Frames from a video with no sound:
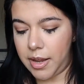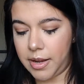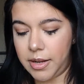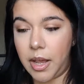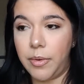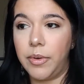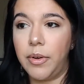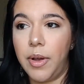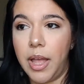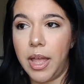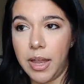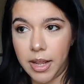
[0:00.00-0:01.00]
and I will go
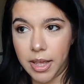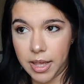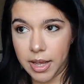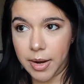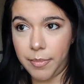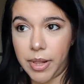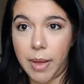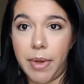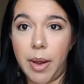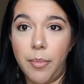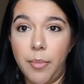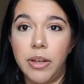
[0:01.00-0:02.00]
ahead and apply
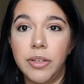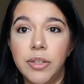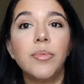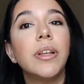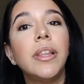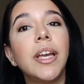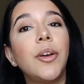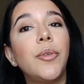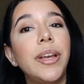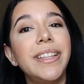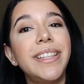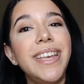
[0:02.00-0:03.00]
my brows really
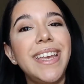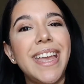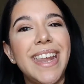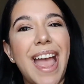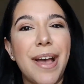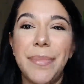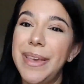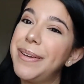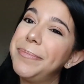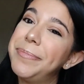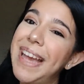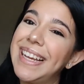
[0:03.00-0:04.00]
quickly, and I'll be
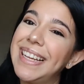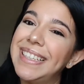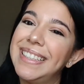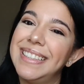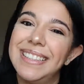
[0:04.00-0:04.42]
right back.